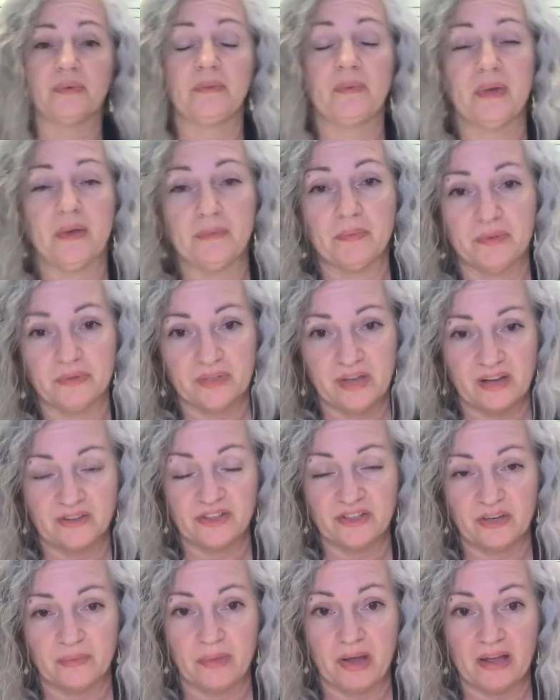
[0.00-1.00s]
with people
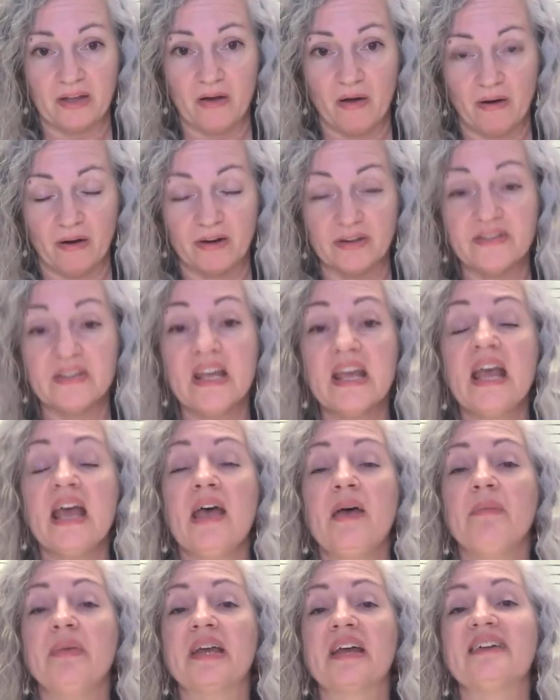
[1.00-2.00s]
touching my cards
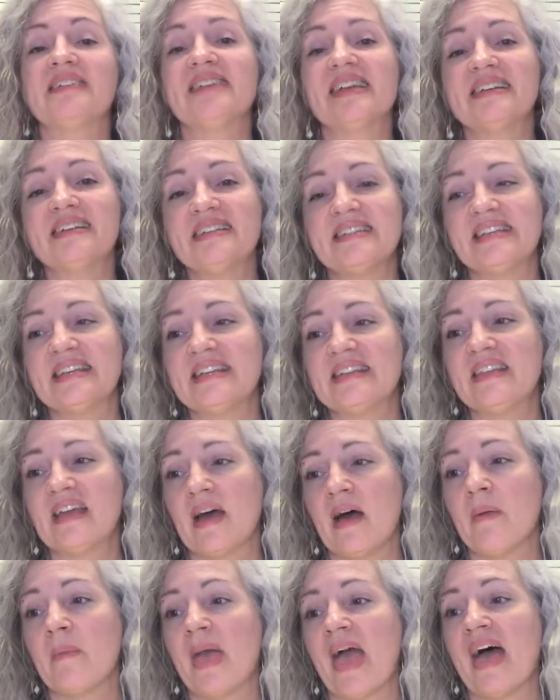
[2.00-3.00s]
because I see
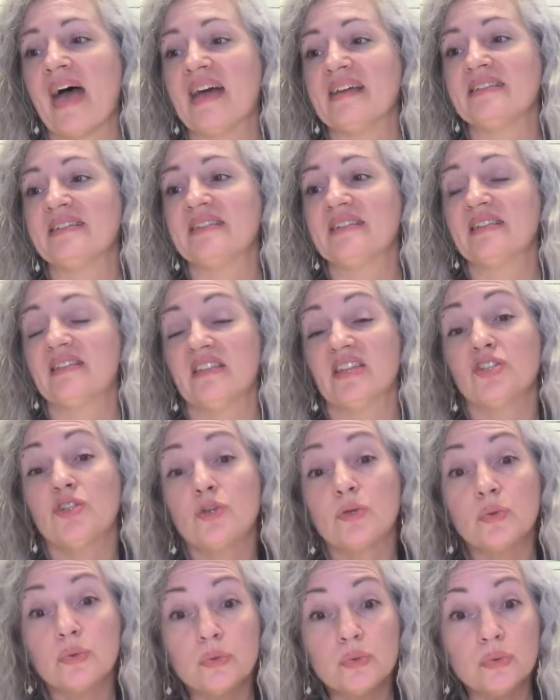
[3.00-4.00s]
them as the
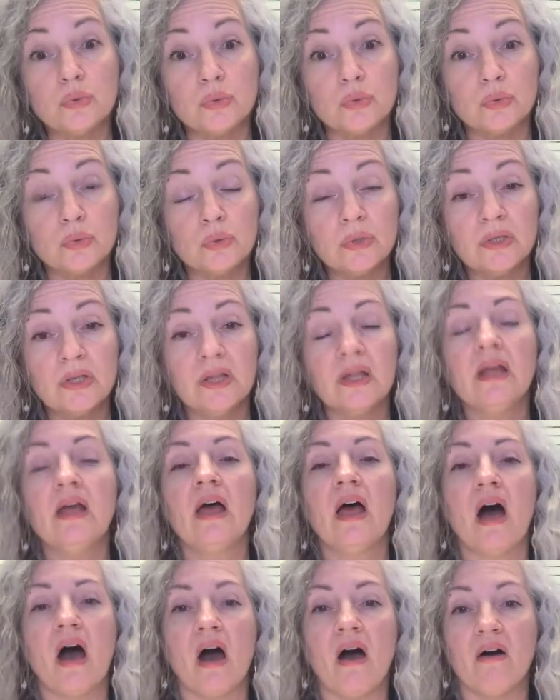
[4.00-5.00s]
tool
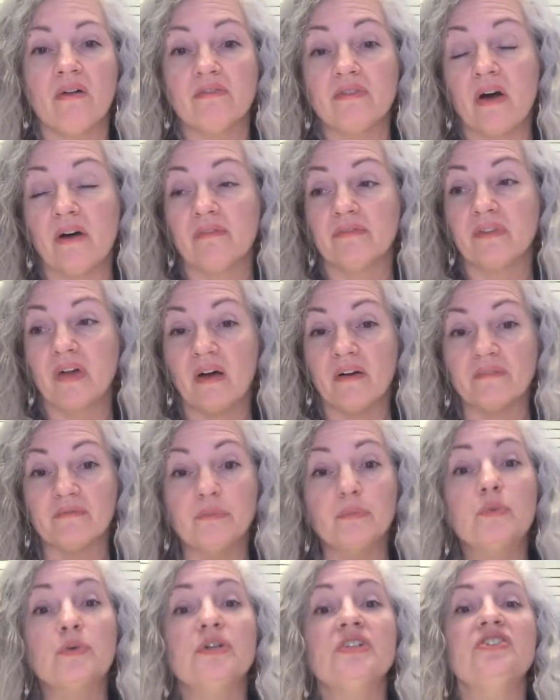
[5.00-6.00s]
of
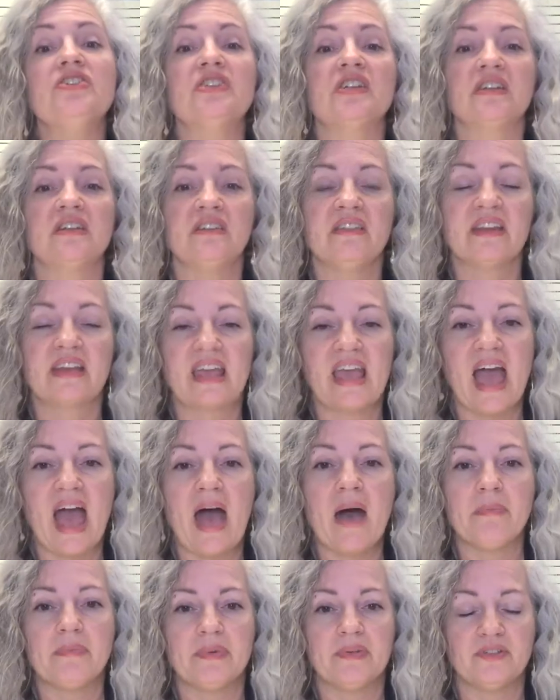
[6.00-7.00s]
bridging the
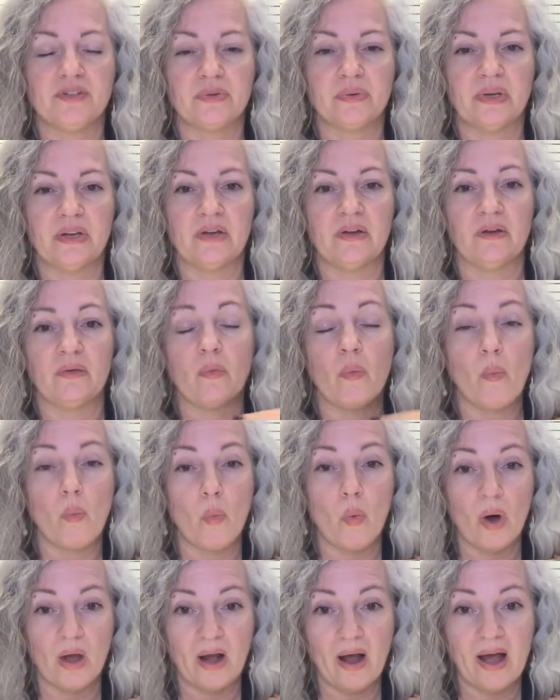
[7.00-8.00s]
gap between
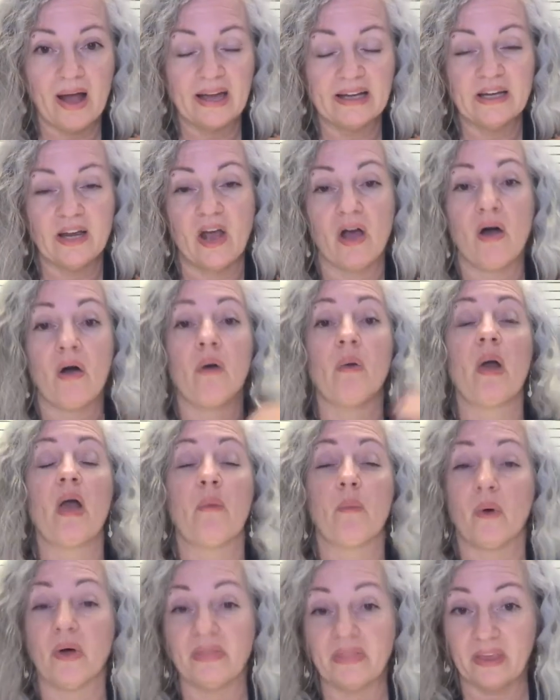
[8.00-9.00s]
what I know
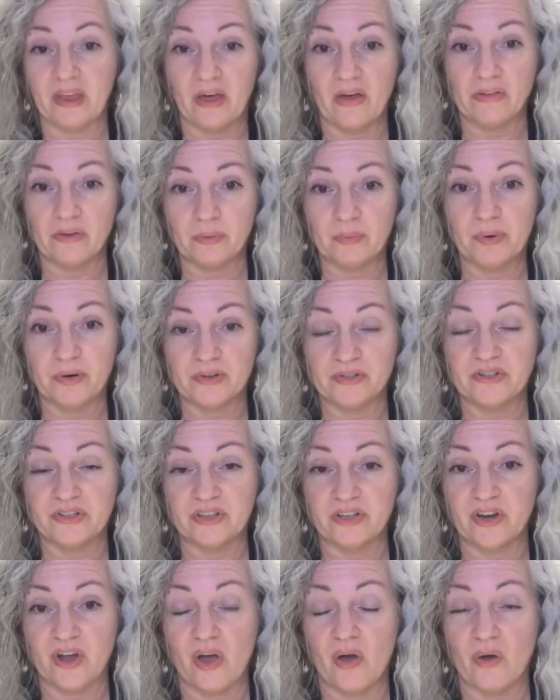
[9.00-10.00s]
and what the other
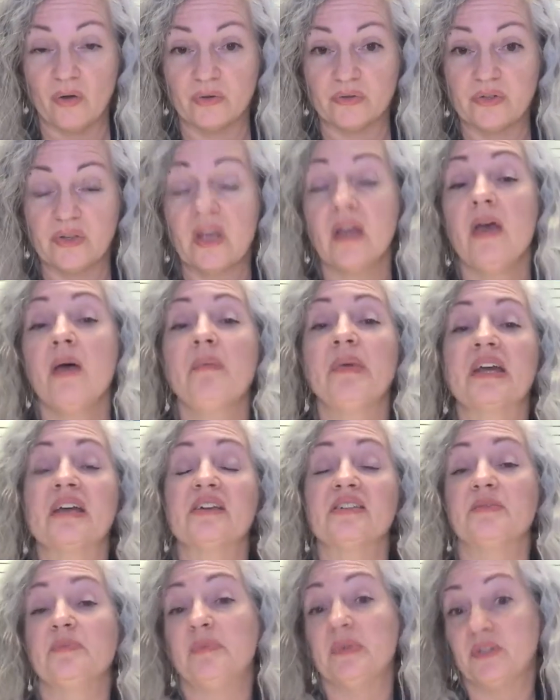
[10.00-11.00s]
person knows,
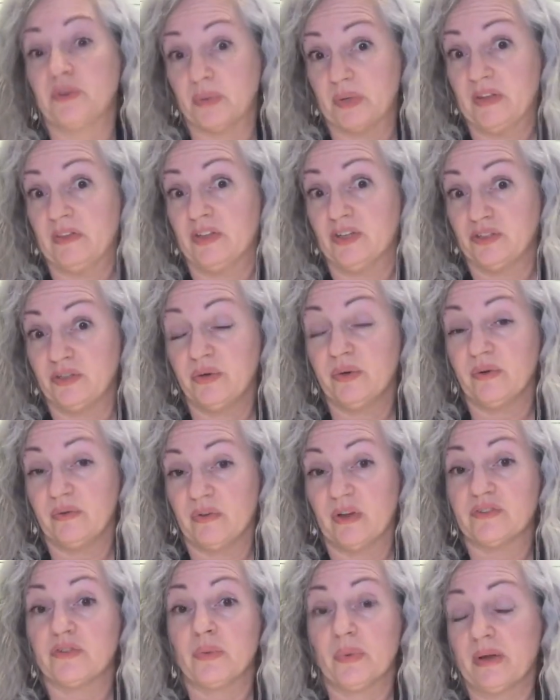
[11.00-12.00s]
because between the two of
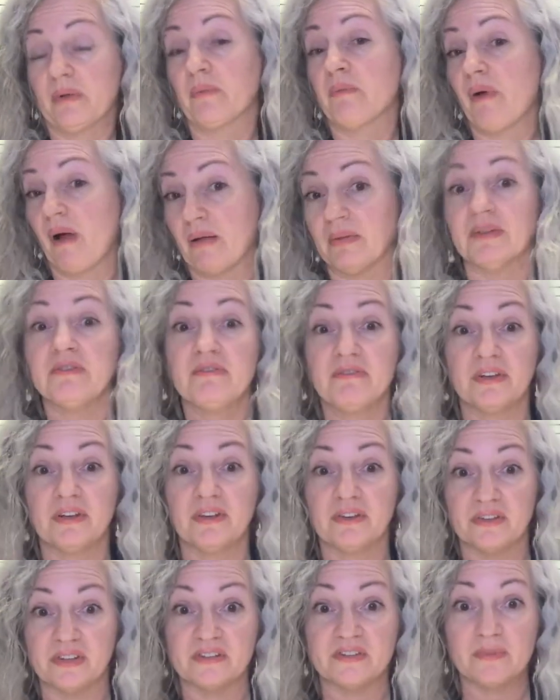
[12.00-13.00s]
us, we could probably
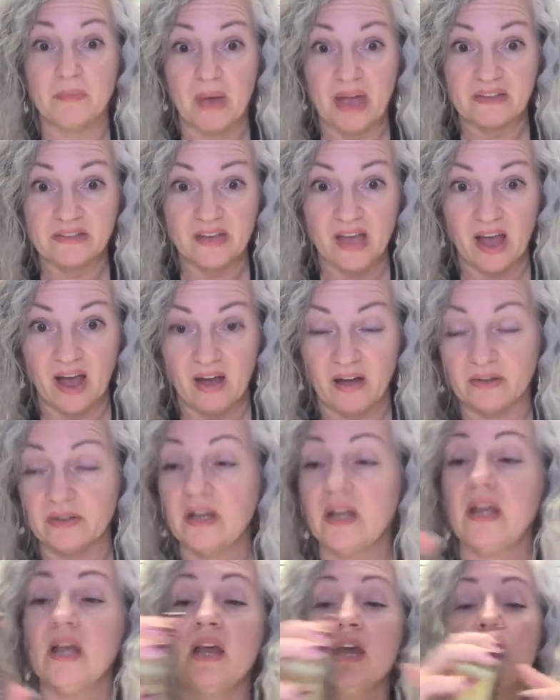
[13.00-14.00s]
figure this mess out.
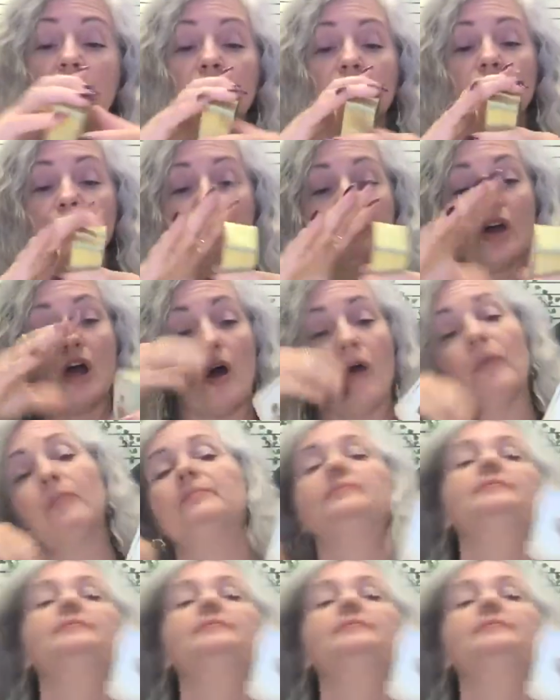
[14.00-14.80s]
So